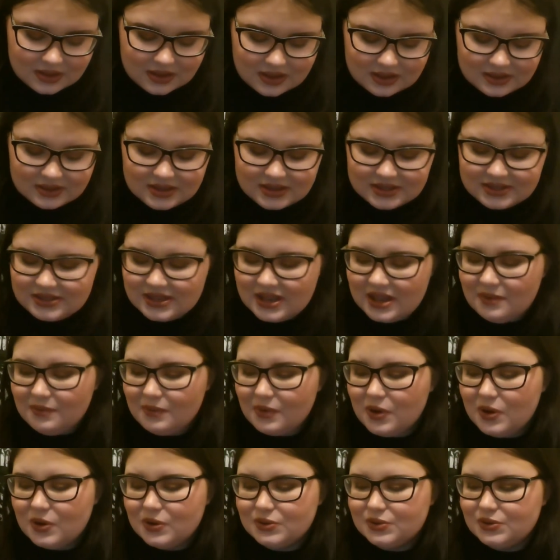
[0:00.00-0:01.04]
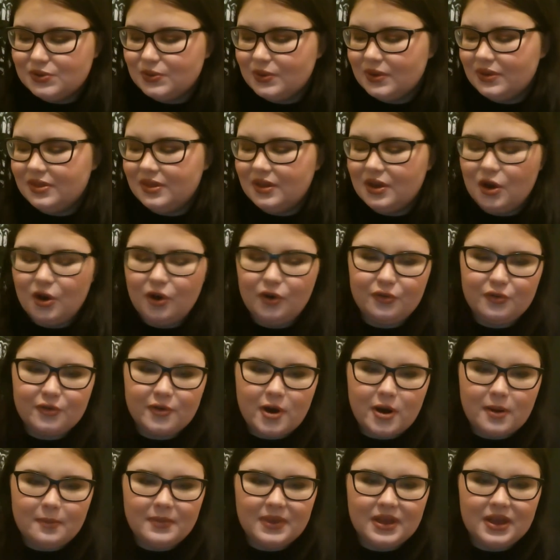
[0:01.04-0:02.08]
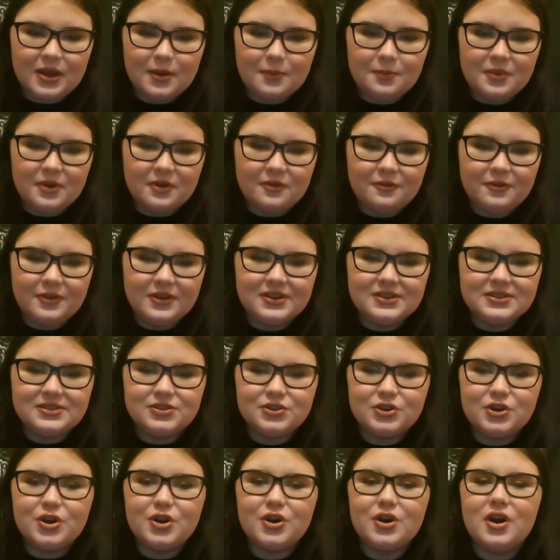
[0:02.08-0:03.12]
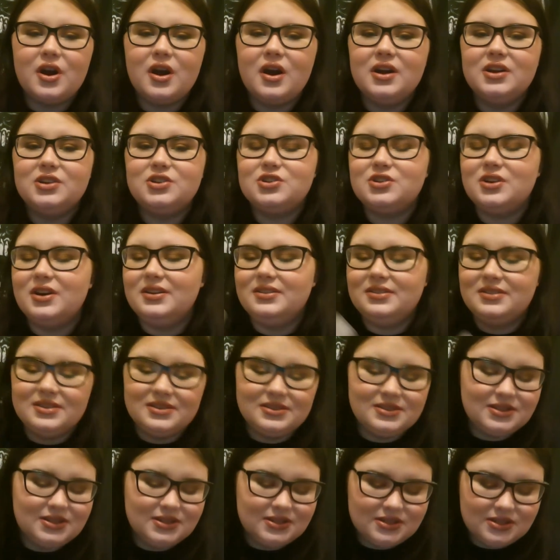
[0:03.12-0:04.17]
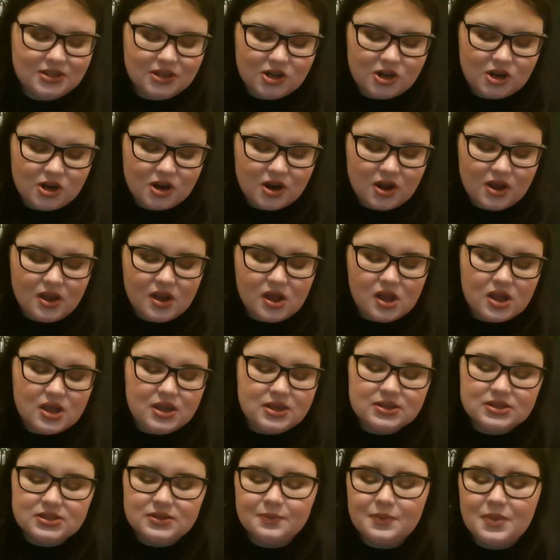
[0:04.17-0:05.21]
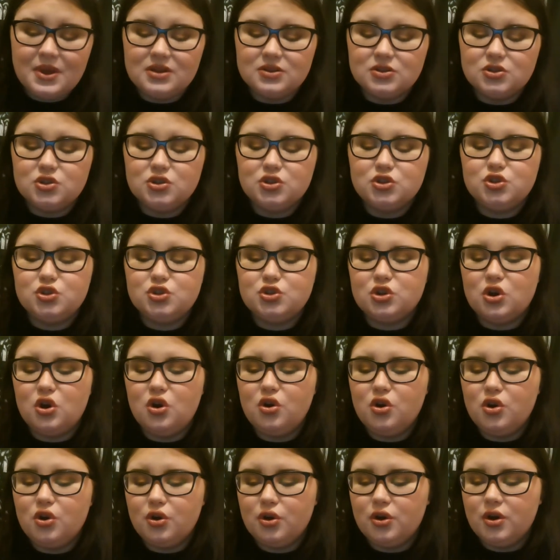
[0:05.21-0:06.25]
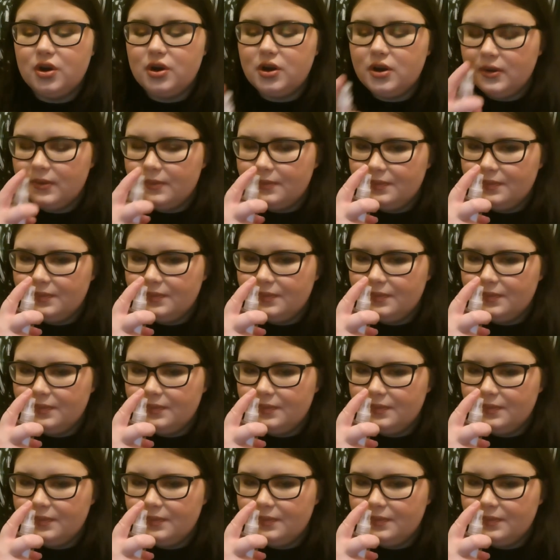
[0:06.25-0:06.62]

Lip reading: the same goes with the Ofra Makeup Fixer. I tried this year. It smells so good.